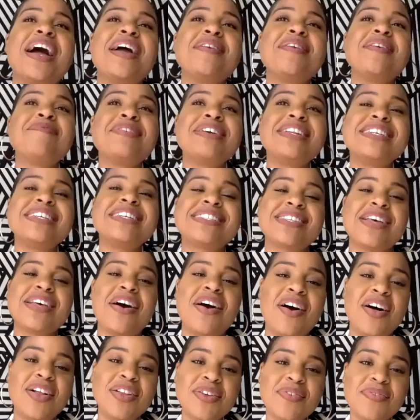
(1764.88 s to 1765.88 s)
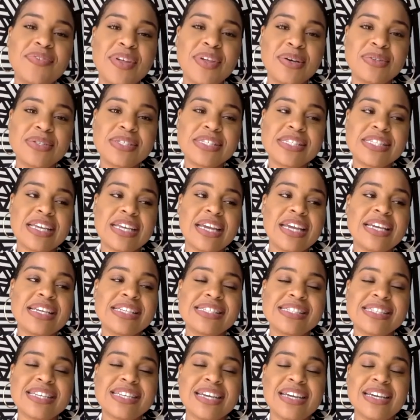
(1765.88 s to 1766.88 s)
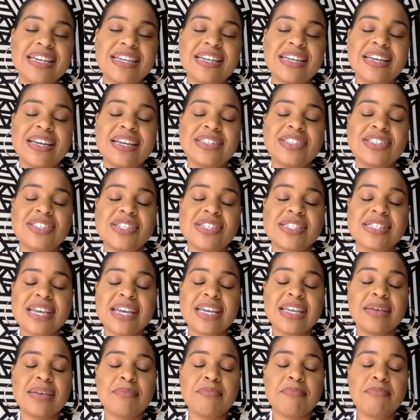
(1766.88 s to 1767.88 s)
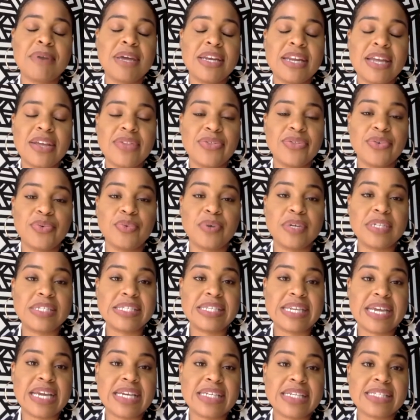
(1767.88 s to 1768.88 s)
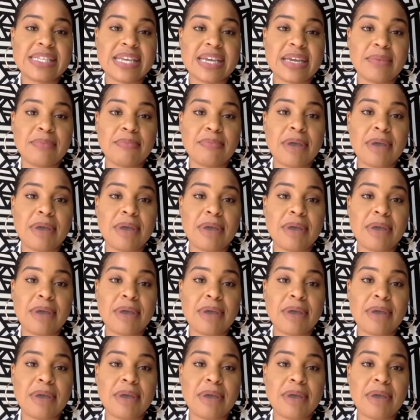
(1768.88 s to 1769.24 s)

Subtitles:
I mean, it's all of those things. And just like Monday through Wednesday, it's like